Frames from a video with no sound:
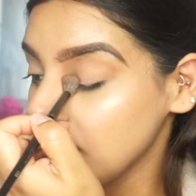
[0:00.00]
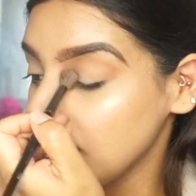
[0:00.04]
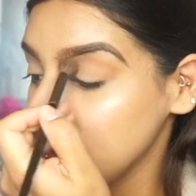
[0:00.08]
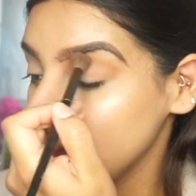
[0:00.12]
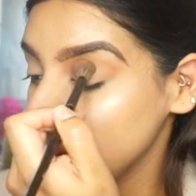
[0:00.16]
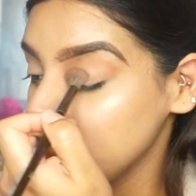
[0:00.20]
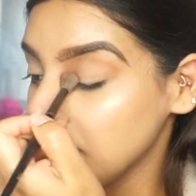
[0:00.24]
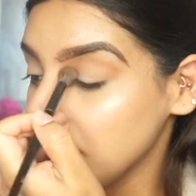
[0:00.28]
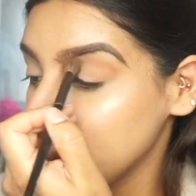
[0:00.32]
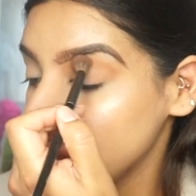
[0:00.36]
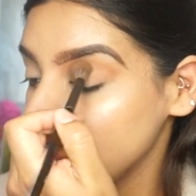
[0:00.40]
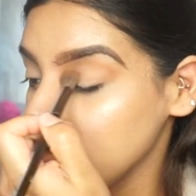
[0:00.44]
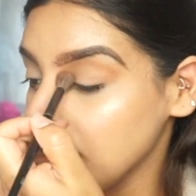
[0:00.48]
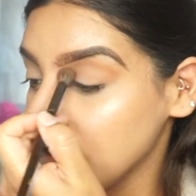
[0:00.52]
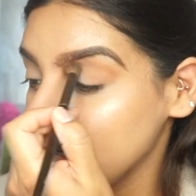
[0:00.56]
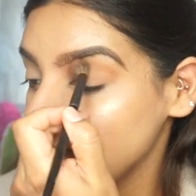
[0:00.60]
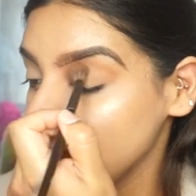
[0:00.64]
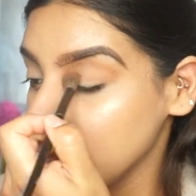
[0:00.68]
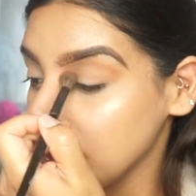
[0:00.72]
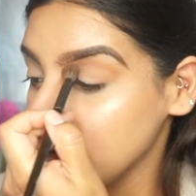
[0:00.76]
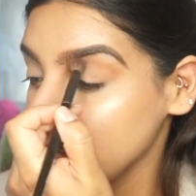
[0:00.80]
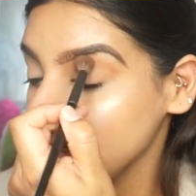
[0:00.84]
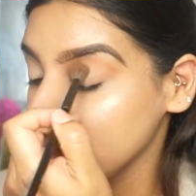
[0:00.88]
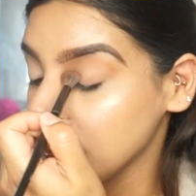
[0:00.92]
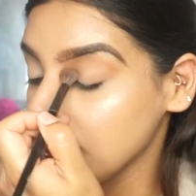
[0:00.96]
in my
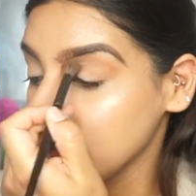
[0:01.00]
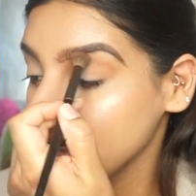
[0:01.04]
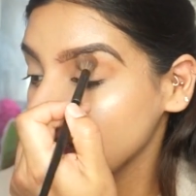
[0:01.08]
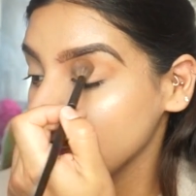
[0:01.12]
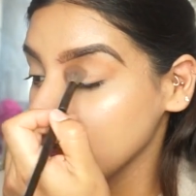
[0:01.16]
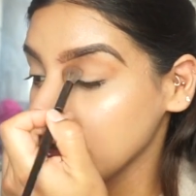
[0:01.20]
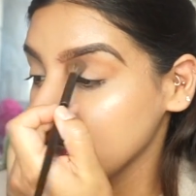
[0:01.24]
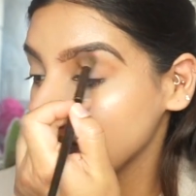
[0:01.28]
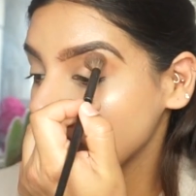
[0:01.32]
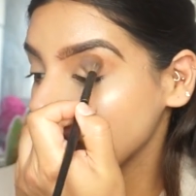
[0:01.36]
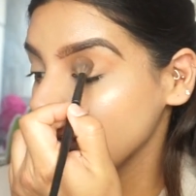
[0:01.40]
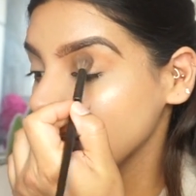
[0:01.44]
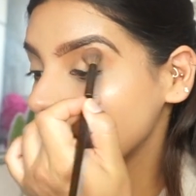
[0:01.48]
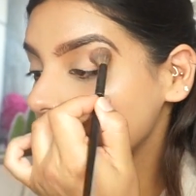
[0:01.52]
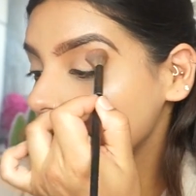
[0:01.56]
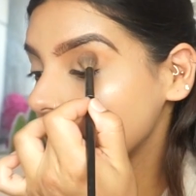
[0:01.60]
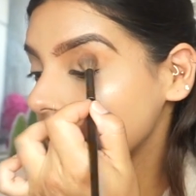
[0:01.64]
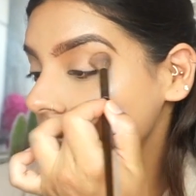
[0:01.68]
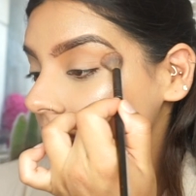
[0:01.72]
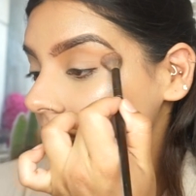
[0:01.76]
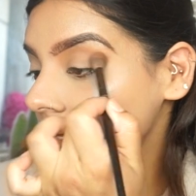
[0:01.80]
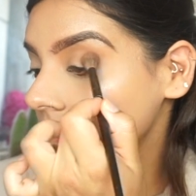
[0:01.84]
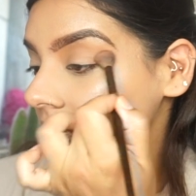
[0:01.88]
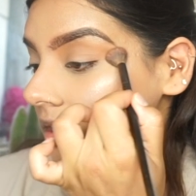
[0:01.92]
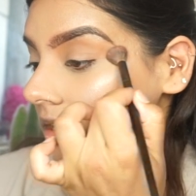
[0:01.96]
eye.
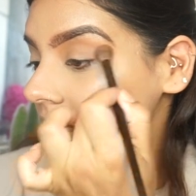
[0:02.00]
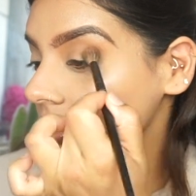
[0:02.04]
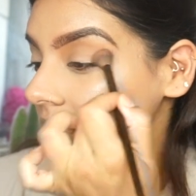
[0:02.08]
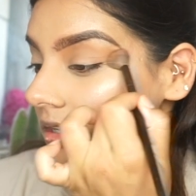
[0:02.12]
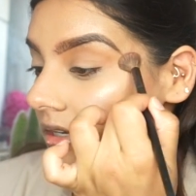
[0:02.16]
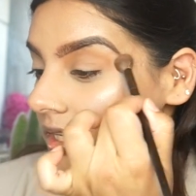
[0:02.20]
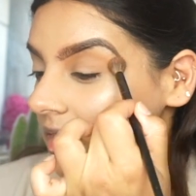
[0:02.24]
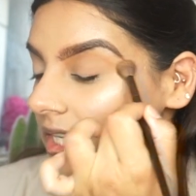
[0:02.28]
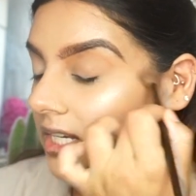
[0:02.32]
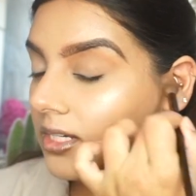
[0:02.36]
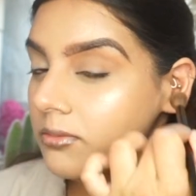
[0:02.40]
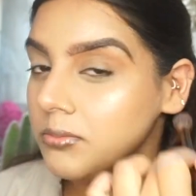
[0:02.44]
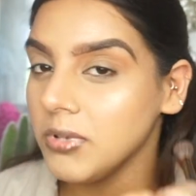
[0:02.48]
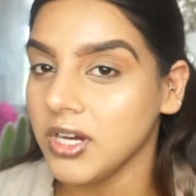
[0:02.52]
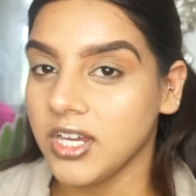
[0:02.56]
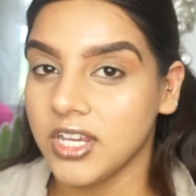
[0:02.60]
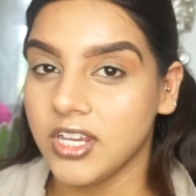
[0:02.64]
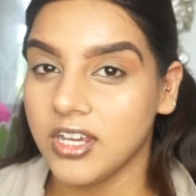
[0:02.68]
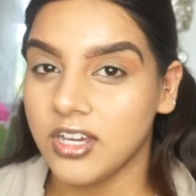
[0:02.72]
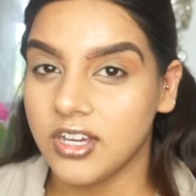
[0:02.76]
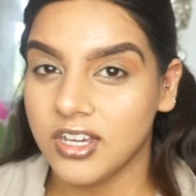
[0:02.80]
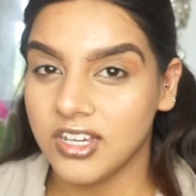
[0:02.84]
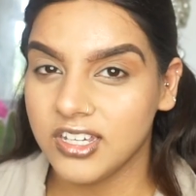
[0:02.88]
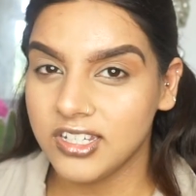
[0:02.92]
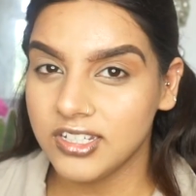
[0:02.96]
In my
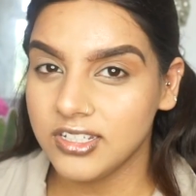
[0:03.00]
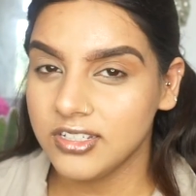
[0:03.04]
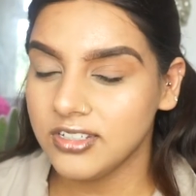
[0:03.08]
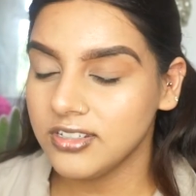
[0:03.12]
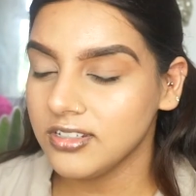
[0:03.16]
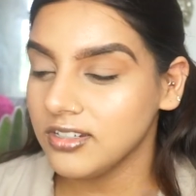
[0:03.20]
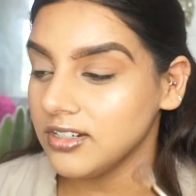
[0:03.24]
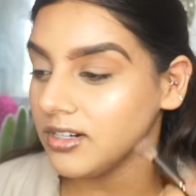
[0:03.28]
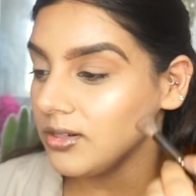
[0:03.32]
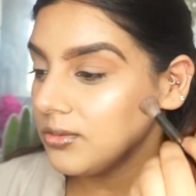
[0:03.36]
eye?